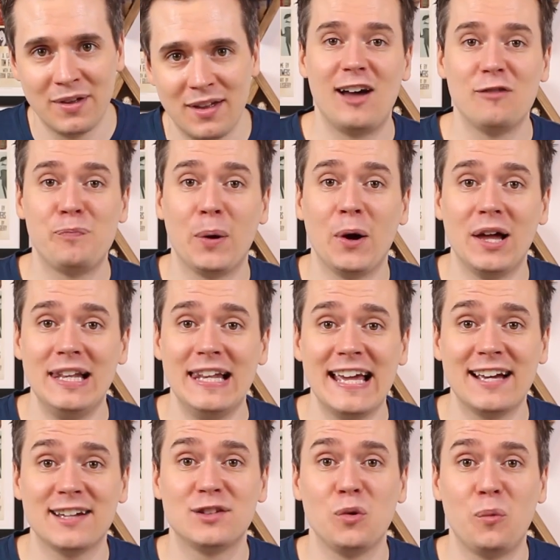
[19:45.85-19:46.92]
I've put a
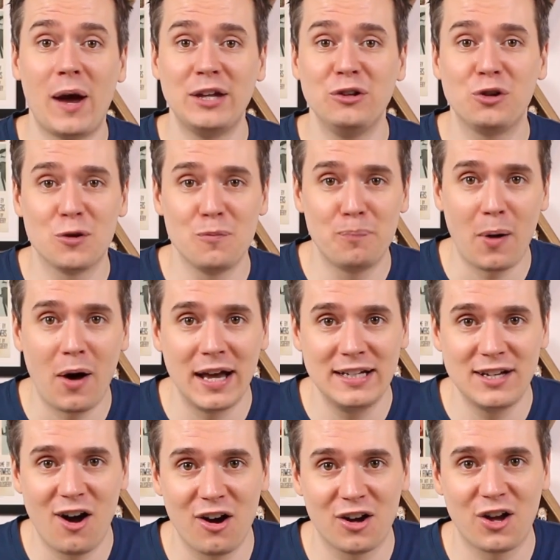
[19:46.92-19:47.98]
link to where you can buy
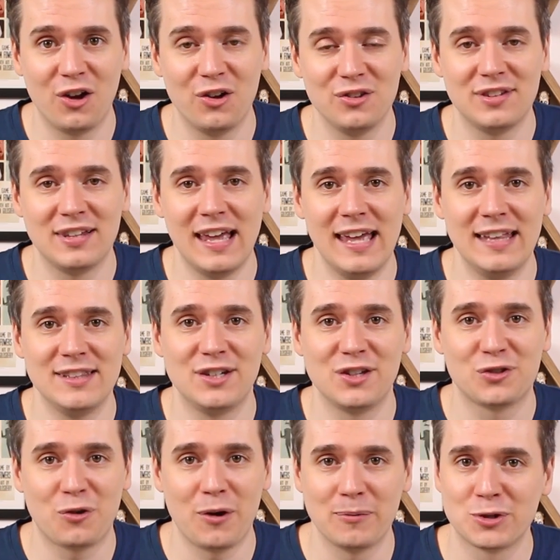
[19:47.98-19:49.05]
Narcos in the
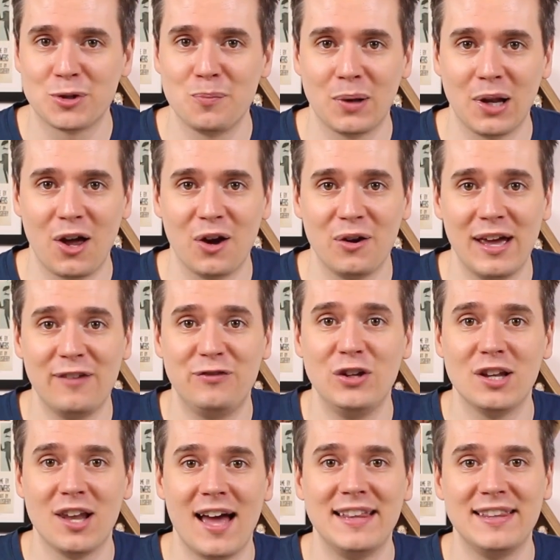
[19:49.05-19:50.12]
description below. If
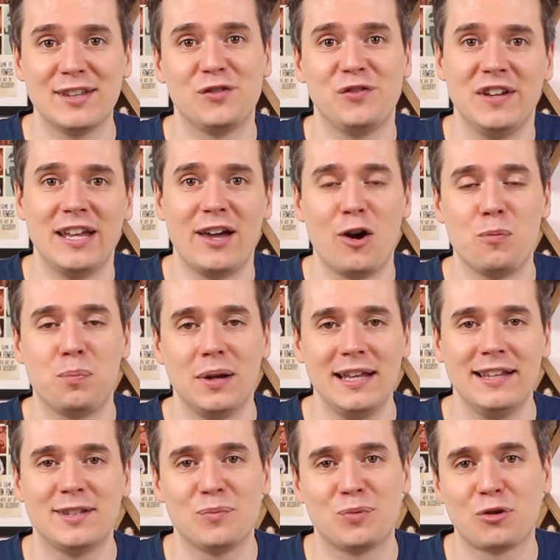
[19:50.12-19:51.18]
you like this video,
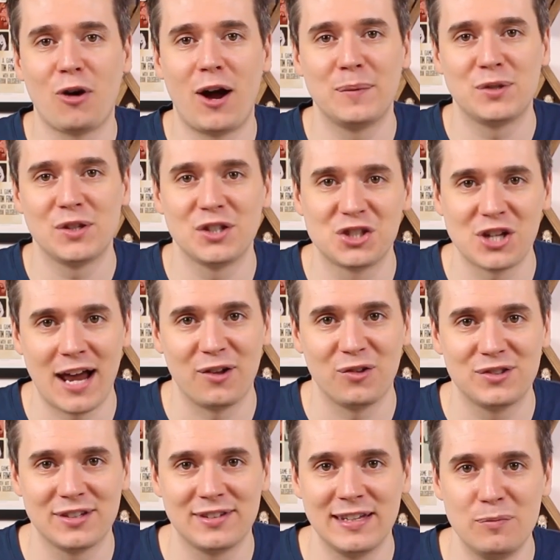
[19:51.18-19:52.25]
please subscribe to the
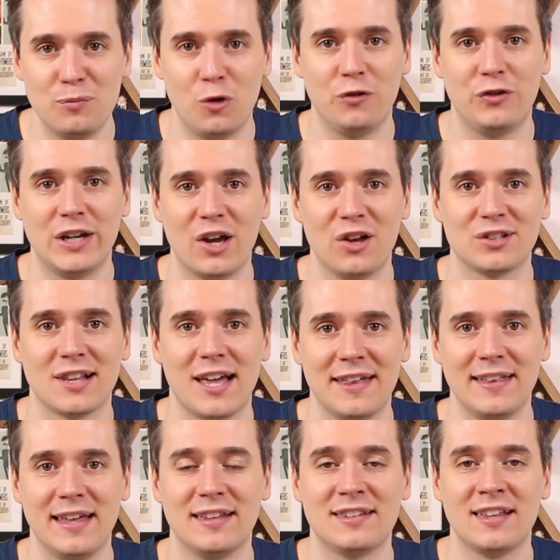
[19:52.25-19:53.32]
channel to see more videos like
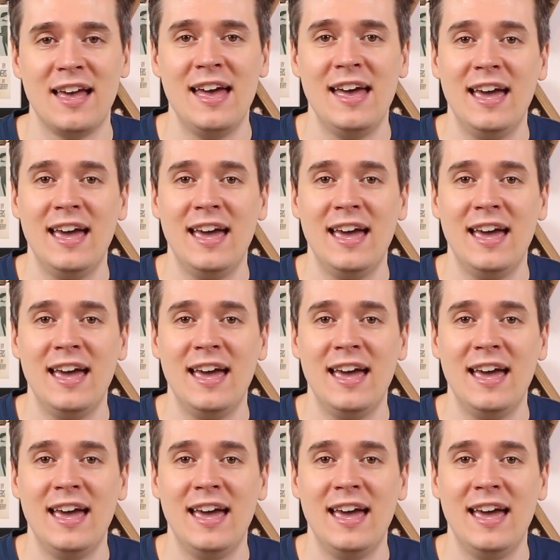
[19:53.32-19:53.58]
this.